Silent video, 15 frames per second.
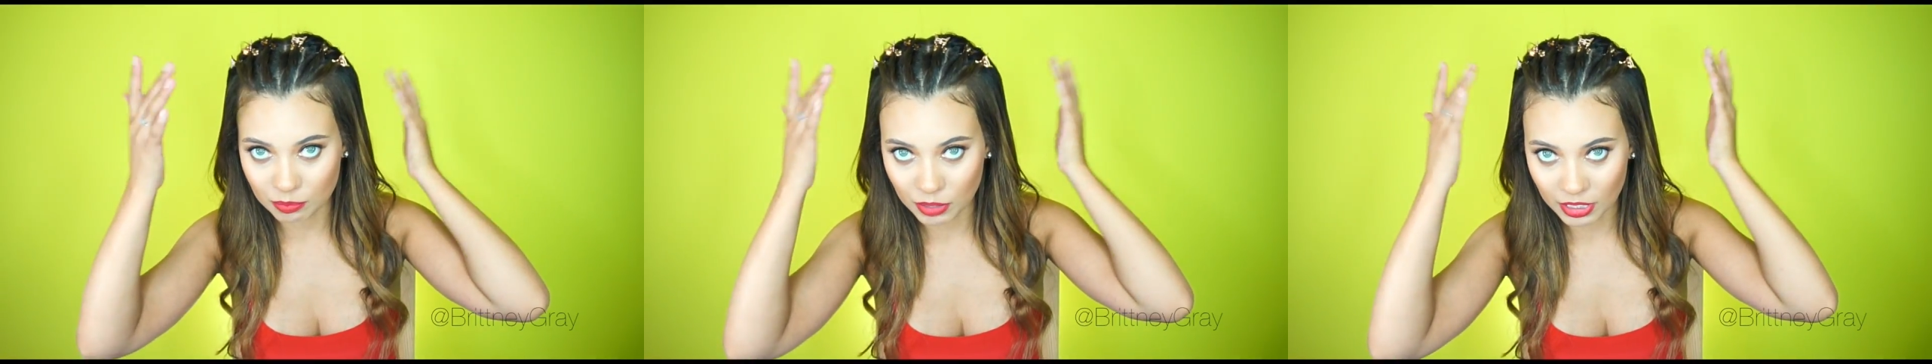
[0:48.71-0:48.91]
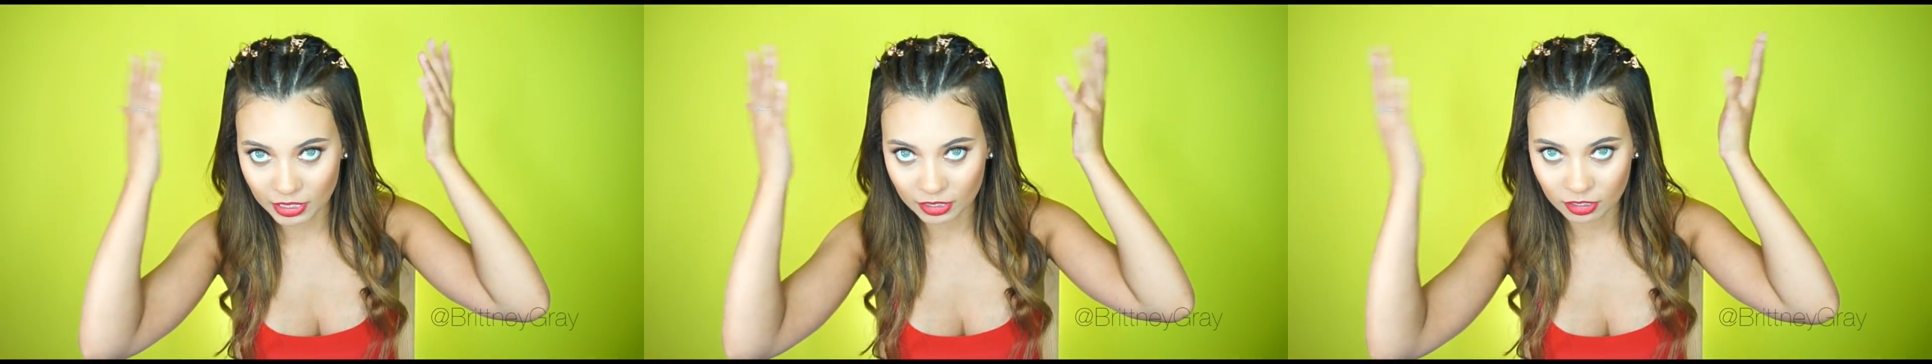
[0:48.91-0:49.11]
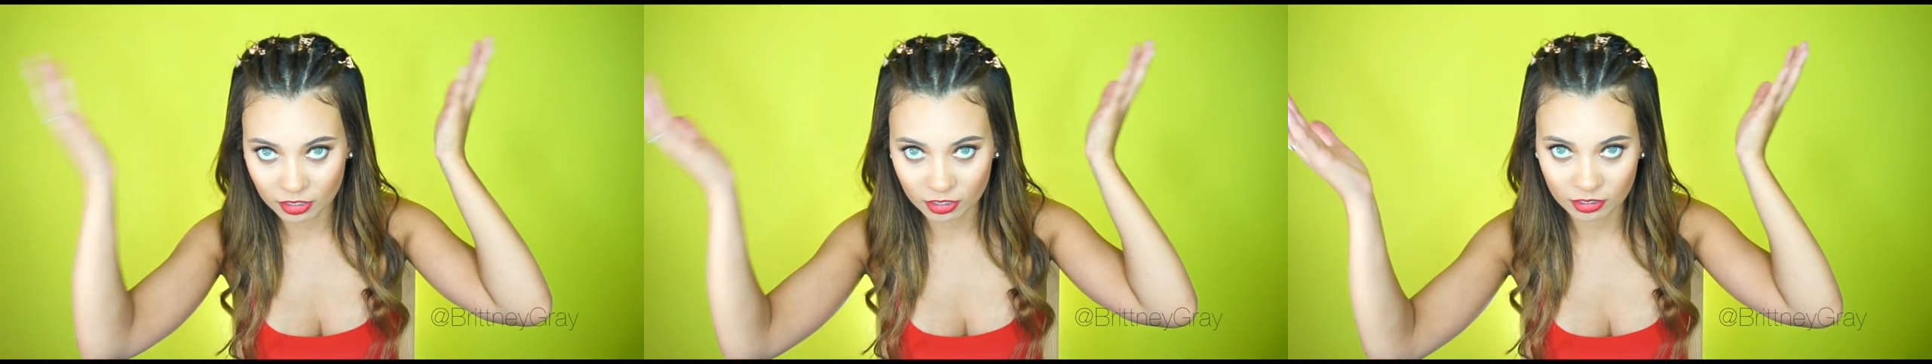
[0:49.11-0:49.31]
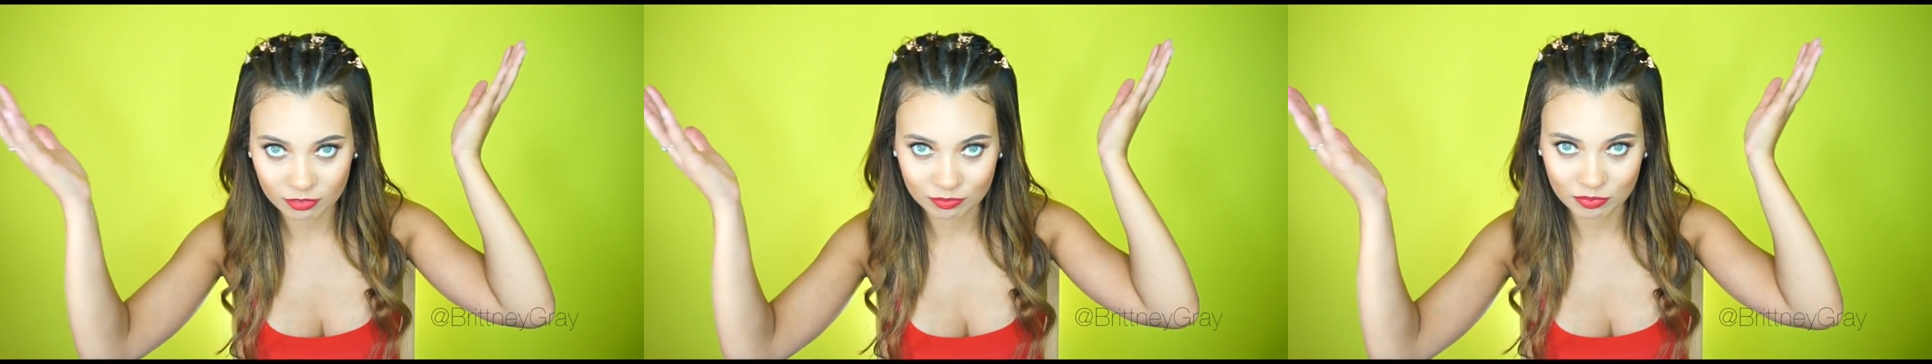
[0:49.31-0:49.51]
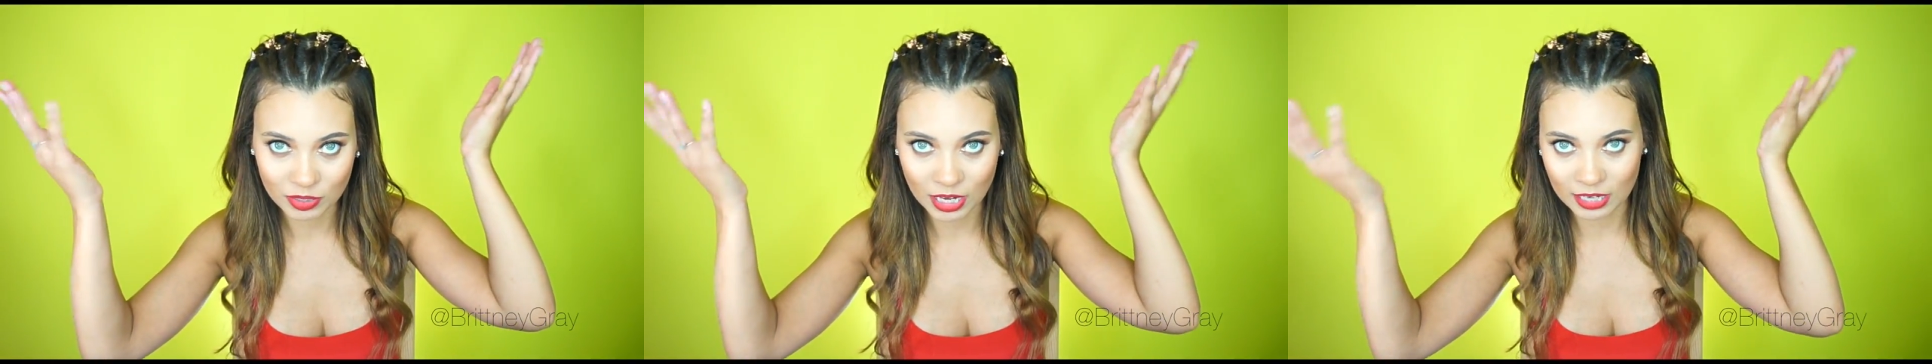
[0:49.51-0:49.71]
Mine
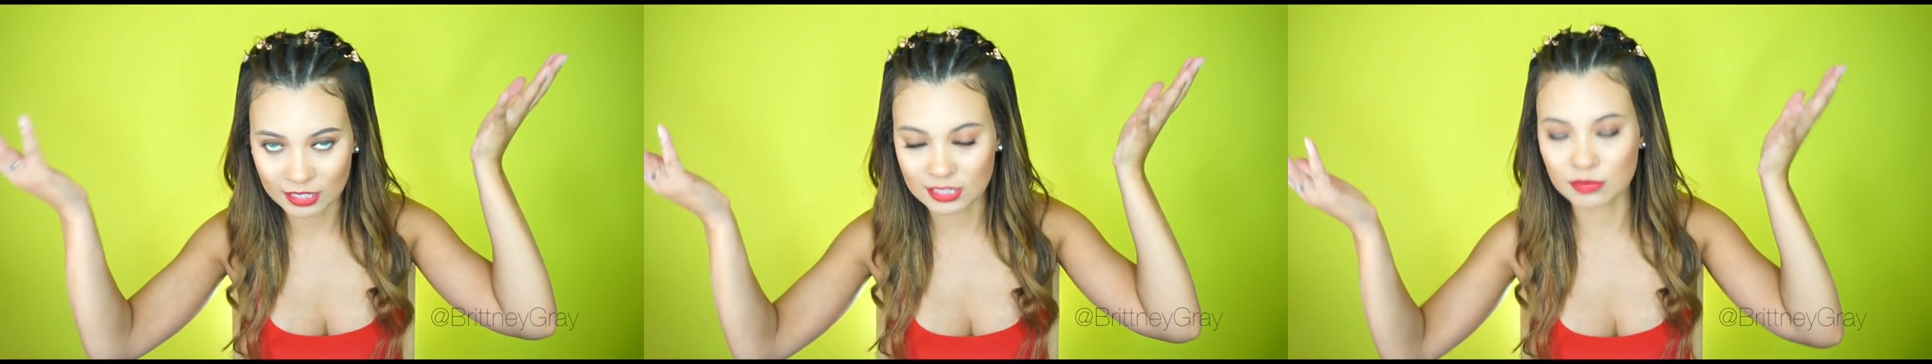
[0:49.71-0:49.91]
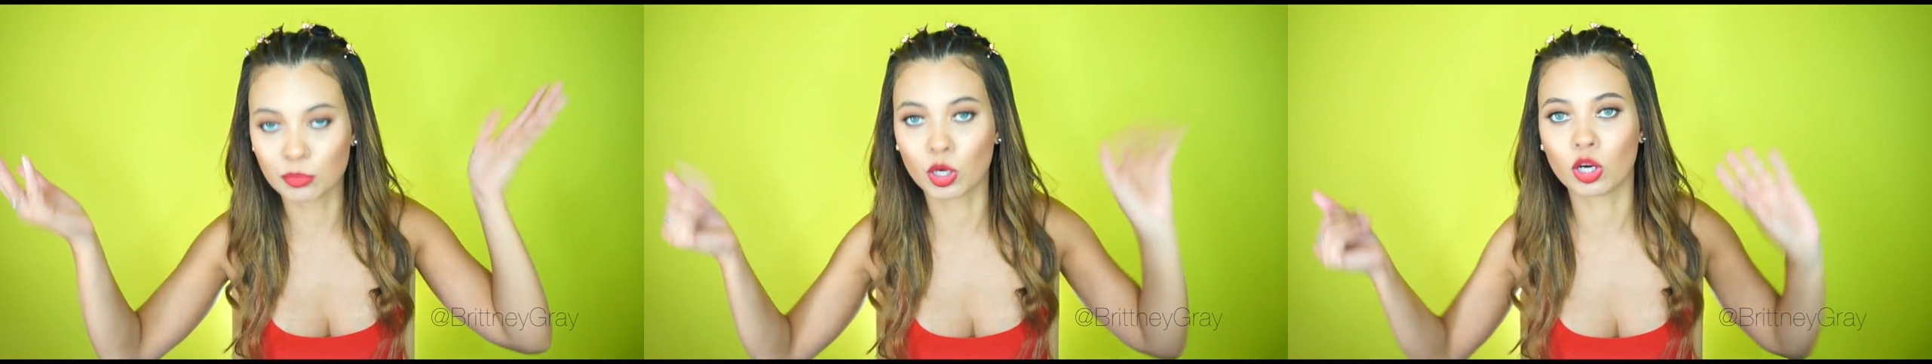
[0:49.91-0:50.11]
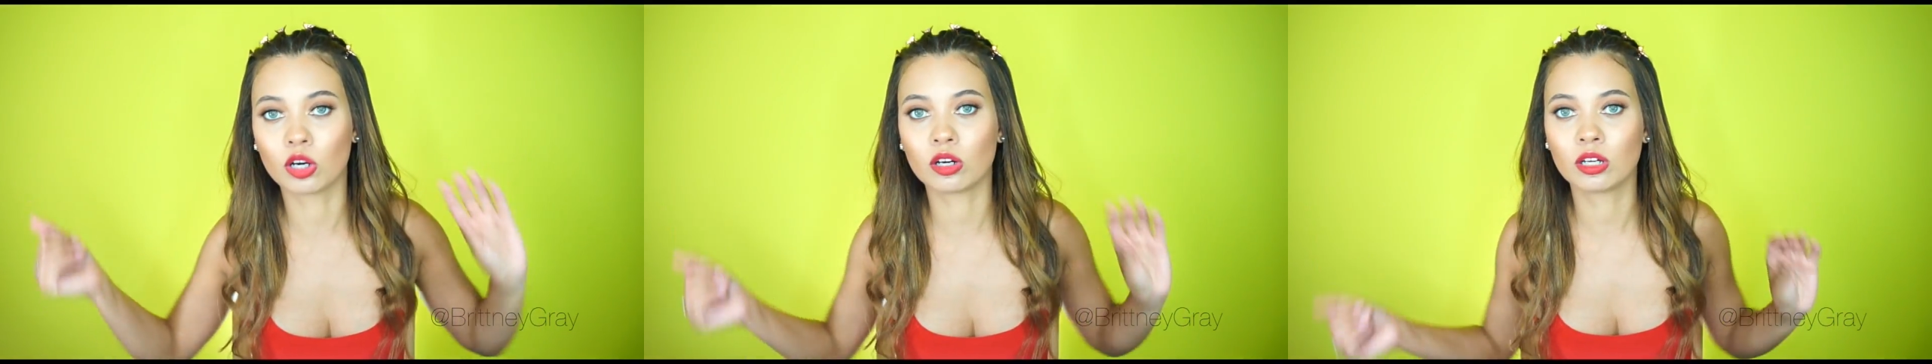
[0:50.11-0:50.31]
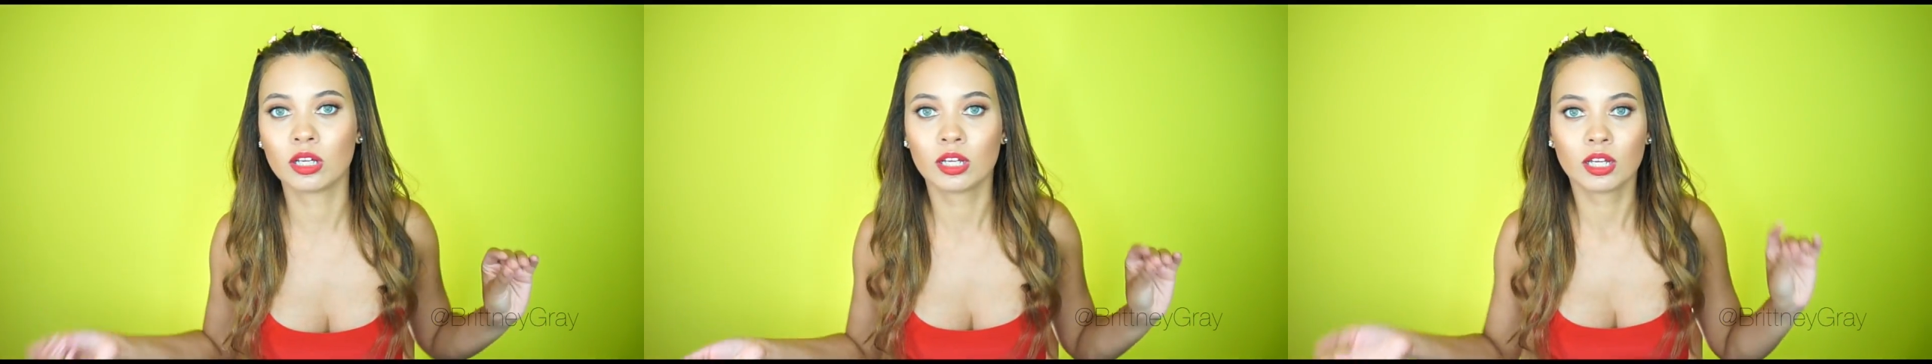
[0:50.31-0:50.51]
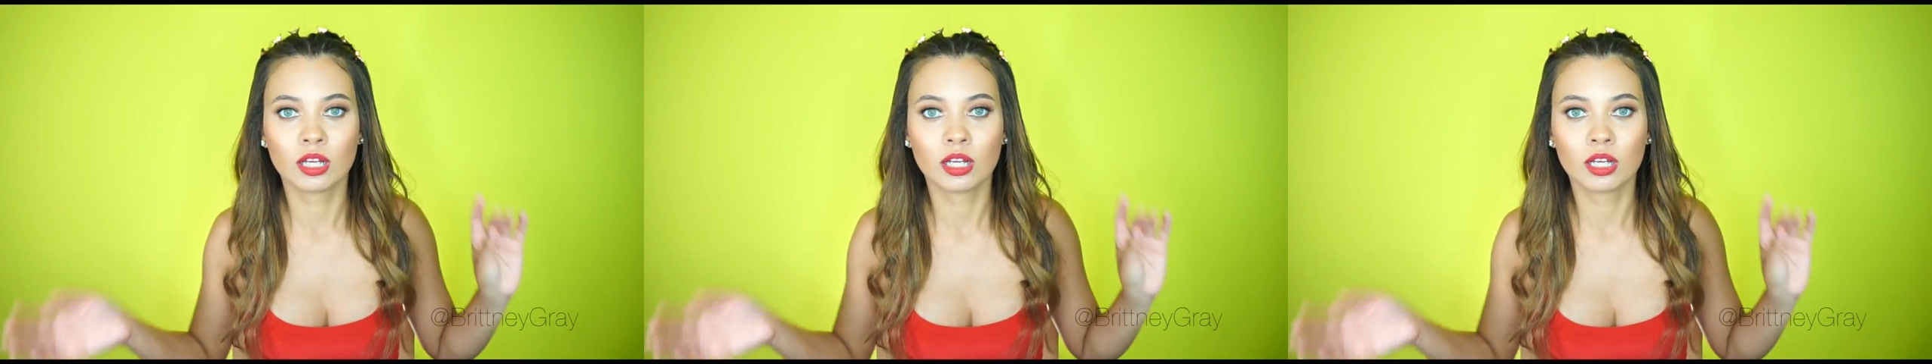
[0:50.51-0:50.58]
are kind of small,